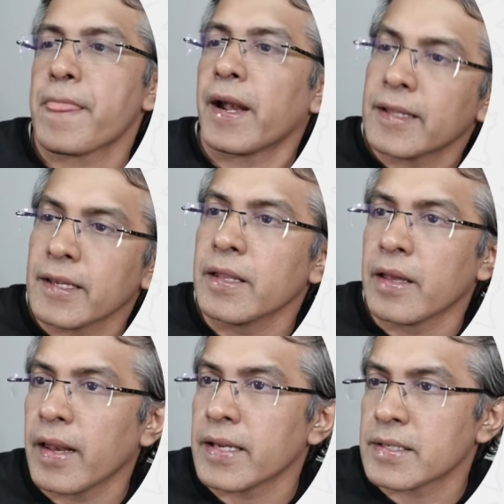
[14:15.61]
and I think he
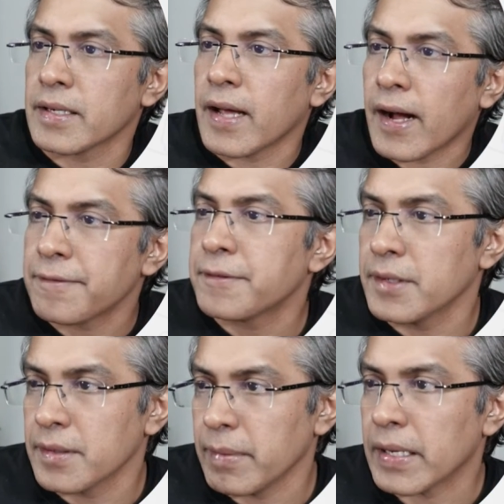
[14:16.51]
realized it
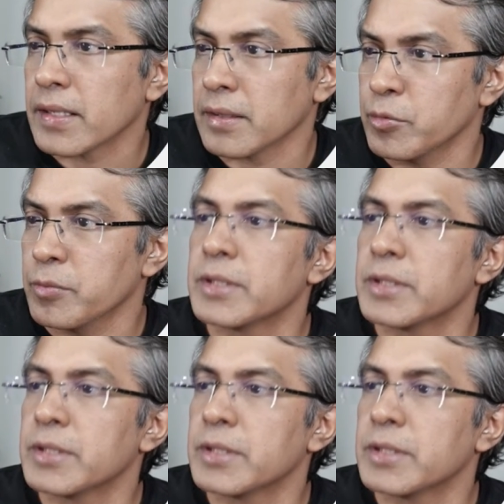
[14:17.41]
after making the move